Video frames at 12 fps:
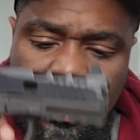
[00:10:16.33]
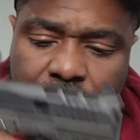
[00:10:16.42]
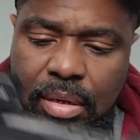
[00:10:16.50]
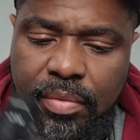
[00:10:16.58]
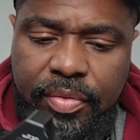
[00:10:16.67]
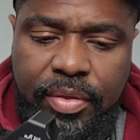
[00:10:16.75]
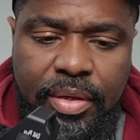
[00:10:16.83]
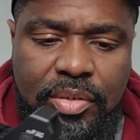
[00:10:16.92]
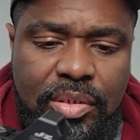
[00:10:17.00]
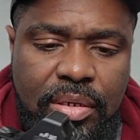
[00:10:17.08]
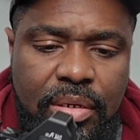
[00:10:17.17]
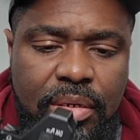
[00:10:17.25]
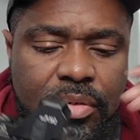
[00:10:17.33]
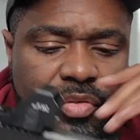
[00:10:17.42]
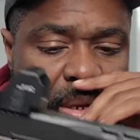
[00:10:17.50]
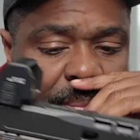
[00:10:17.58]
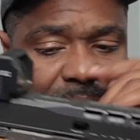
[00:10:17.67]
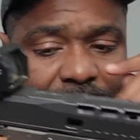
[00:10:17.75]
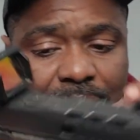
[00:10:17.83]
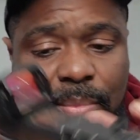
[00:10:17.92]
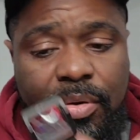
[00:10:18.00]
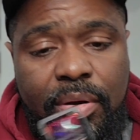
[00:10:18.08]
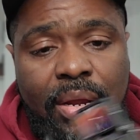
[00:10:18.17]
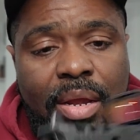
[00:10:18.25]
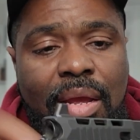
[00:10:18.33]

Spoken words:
Everything is clear. Drop the hammer.